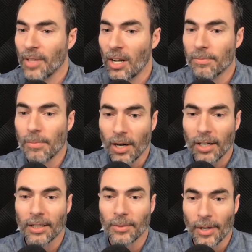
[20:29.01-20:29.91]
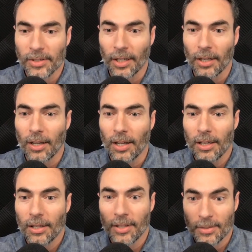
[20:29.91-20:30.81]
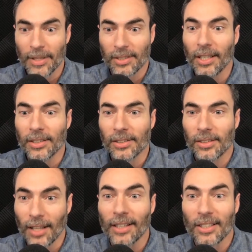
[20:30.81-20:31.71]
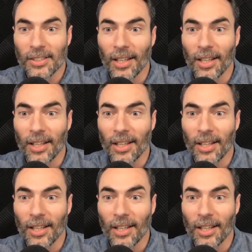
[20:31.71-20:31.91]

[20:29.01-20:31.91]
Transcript: of marketing where I was like, this makes sense. I like this a